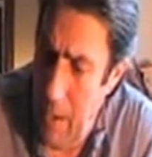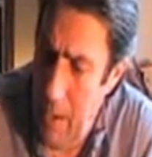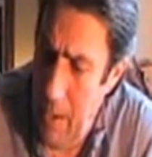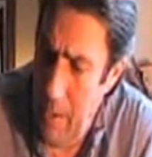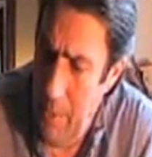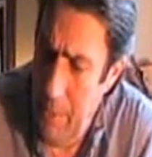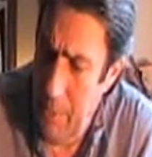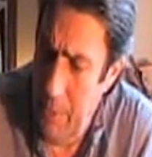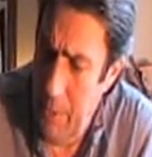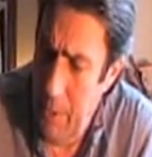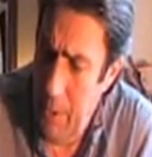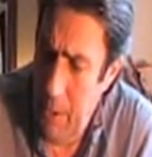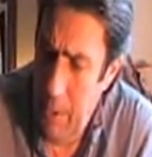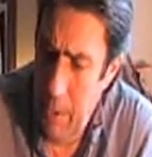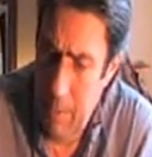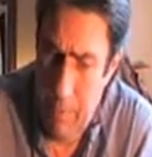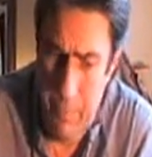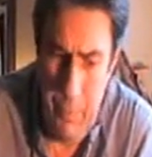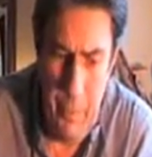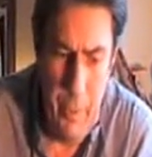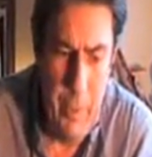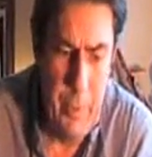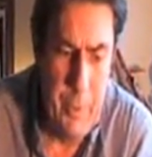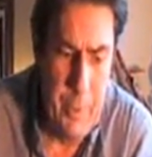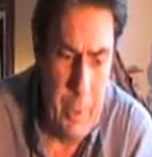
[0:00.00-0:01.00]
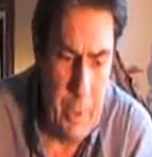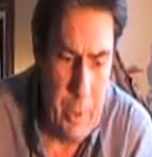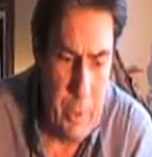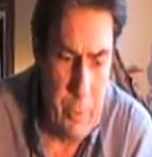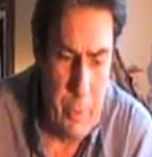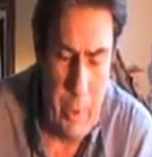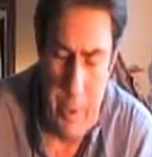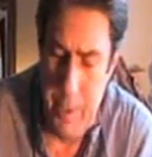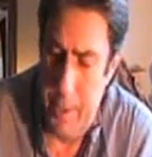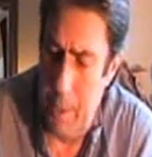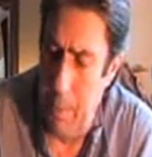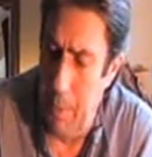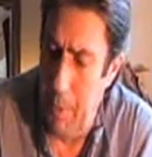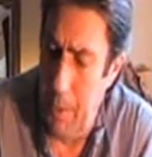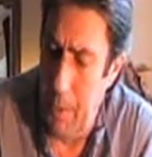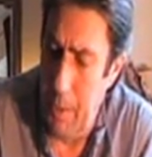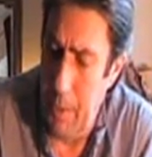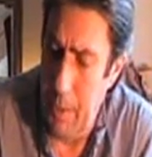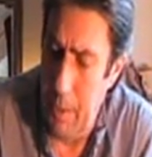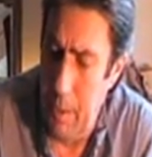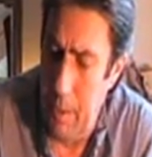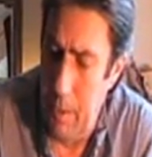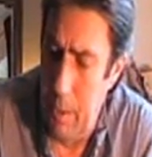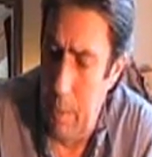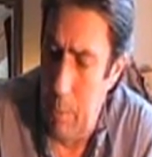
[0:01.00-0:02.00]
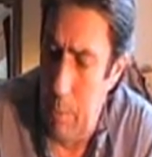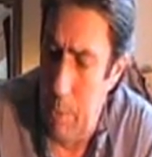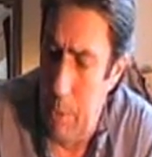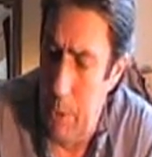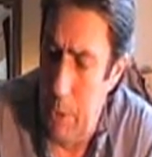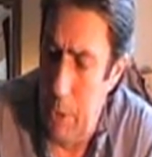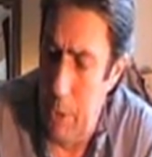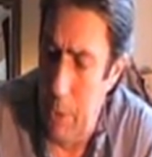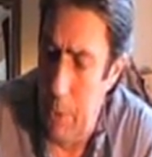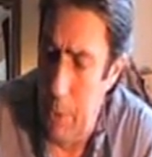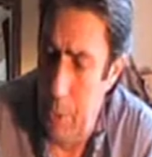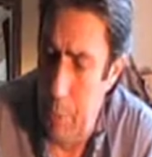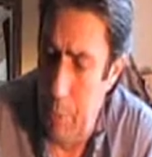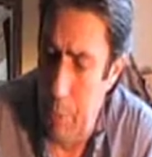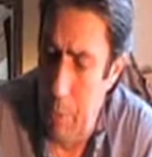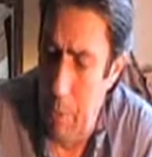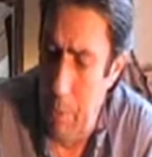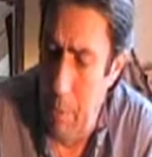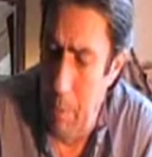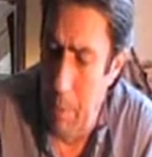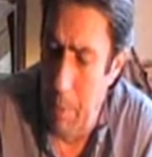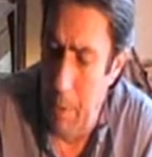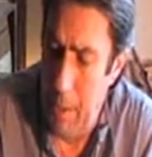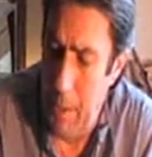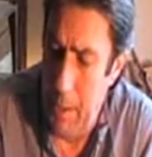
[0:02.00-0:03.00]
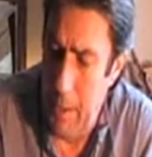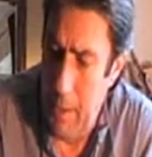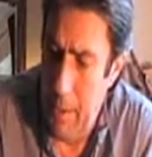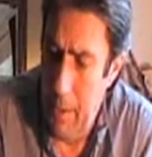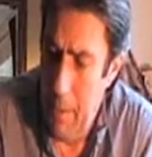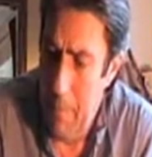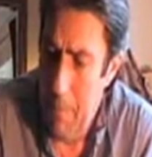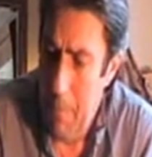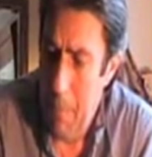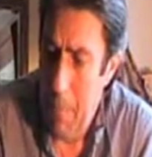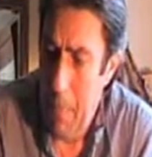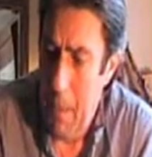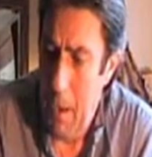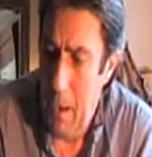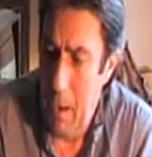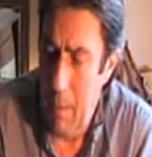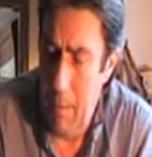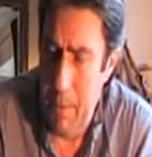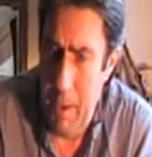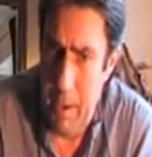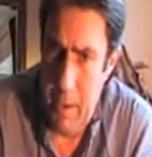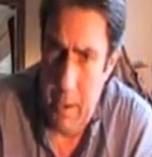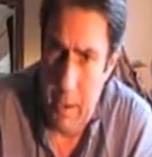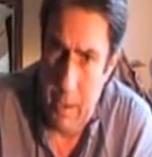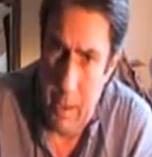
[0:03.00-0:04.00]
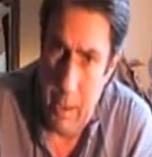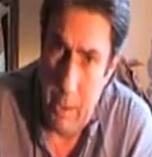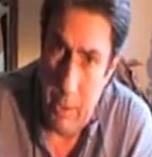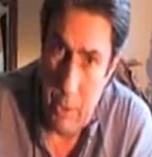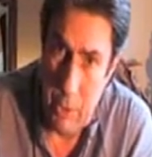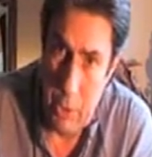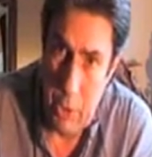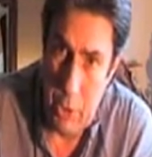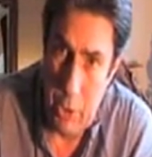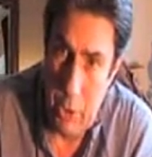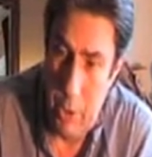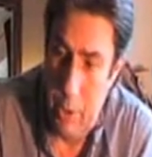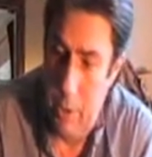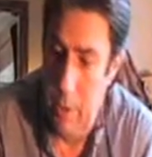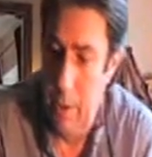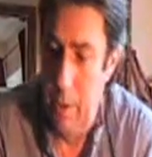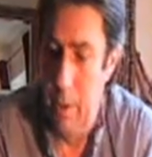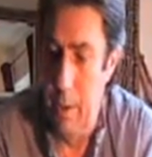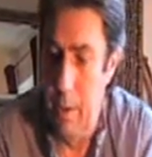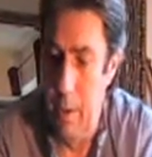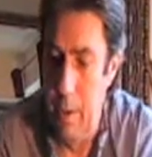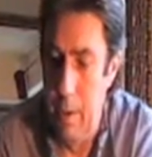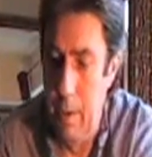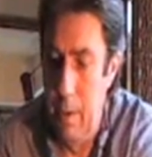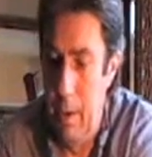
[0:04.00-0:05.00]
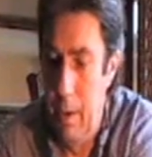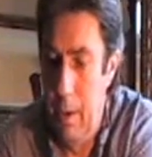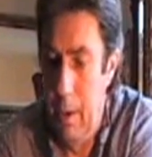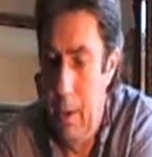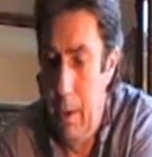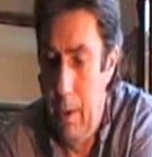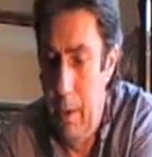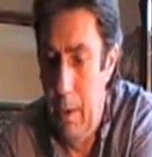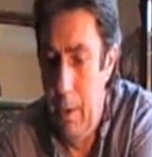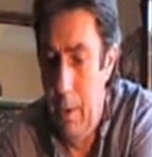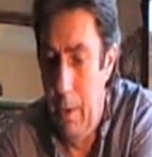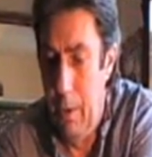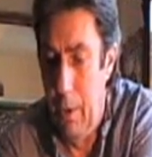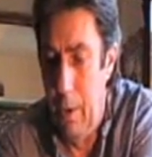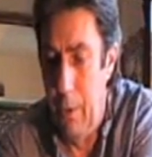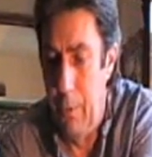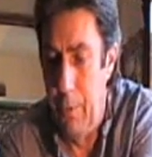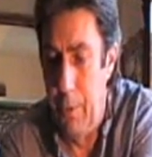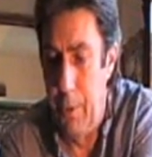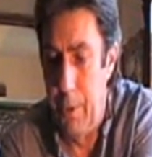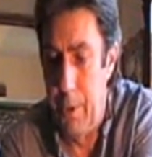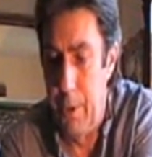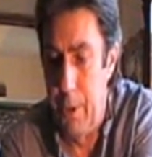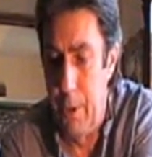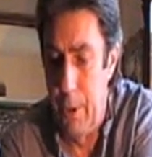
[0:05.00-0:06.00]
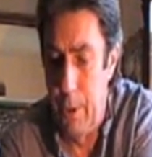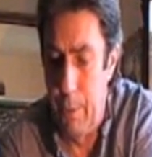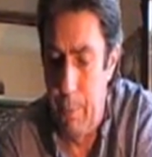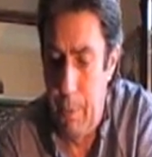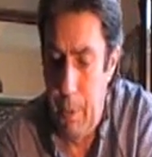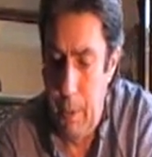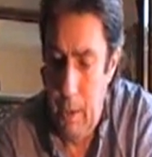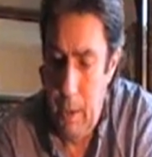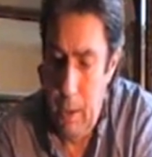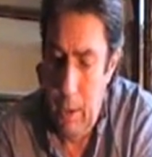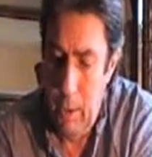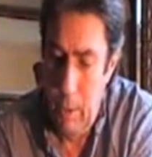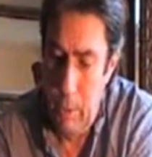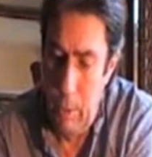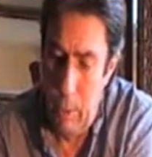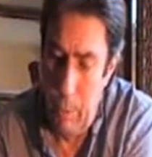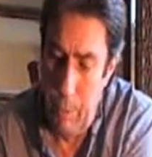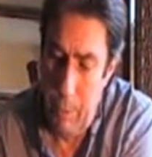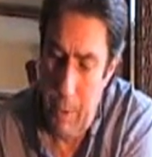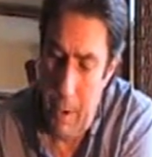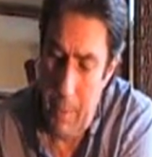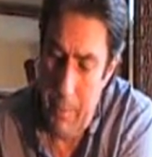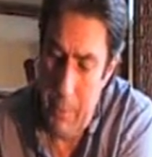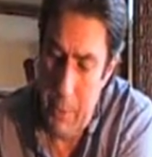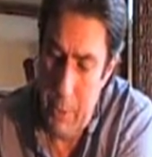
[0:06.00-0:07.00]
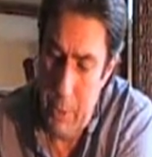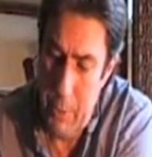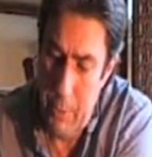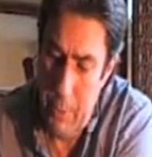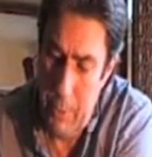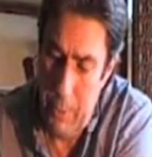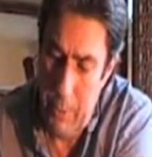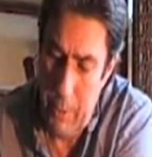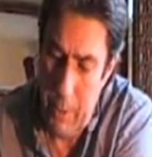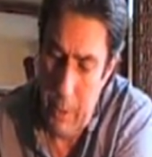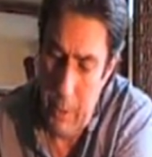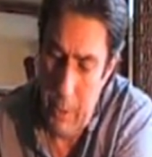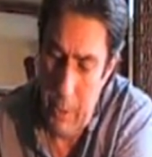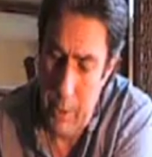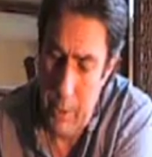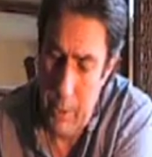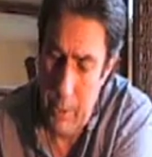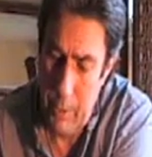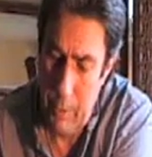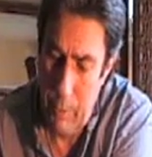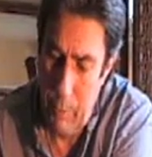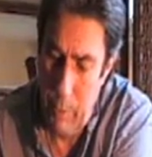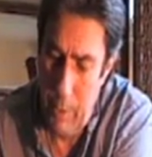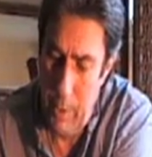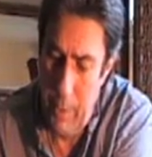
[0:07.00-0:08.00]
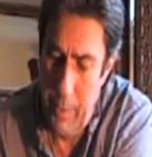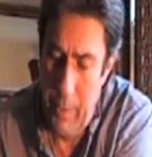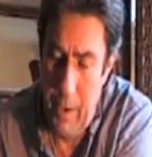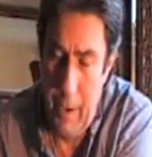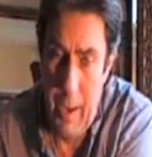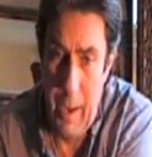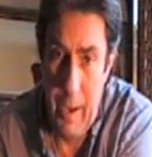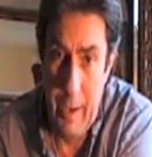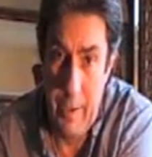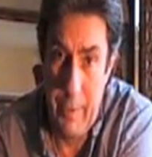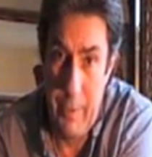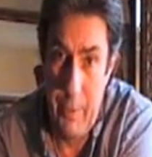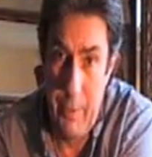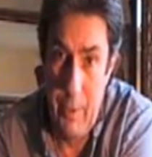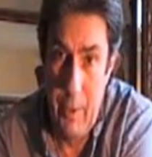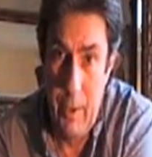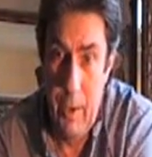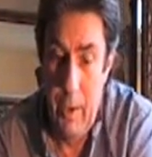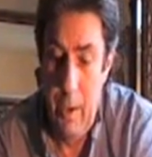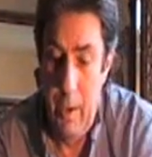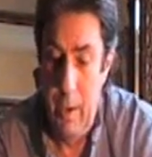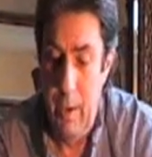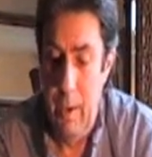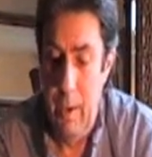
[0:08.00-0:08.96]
and for this recipe I would use probably about an inch off the top, or perhaps 2 or 3 inches off one of the legs,